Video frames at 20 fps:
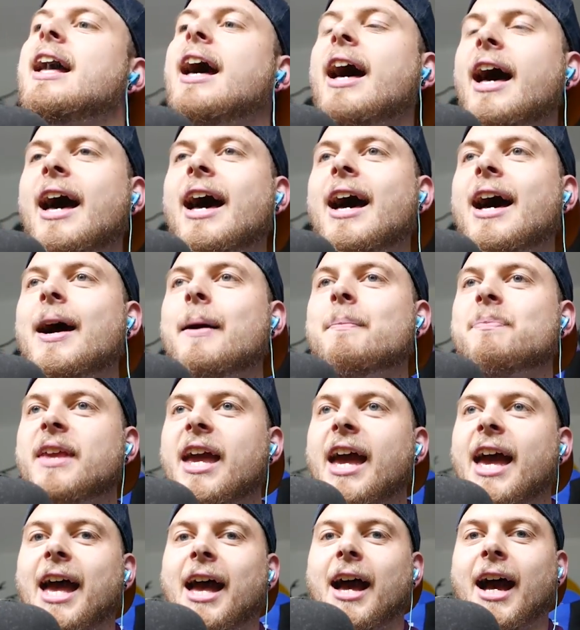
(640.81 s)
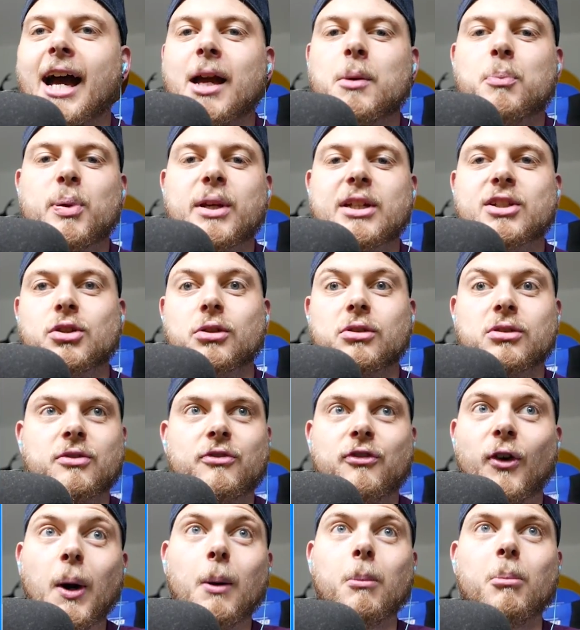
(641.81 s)
um, yeah, Hypixel's
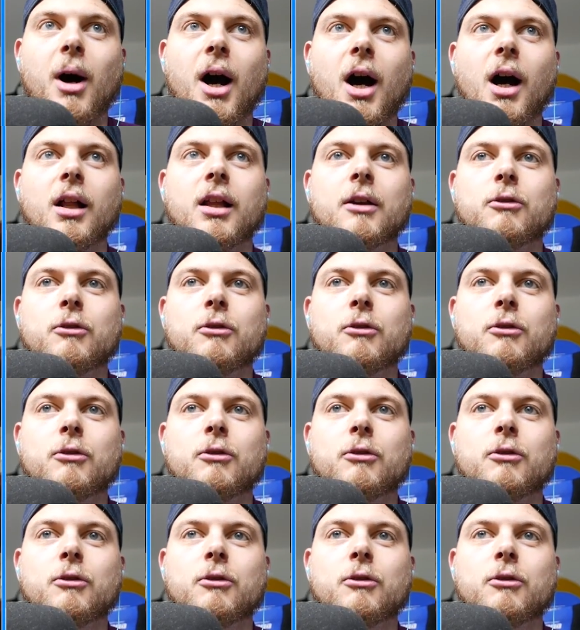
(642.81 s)
football.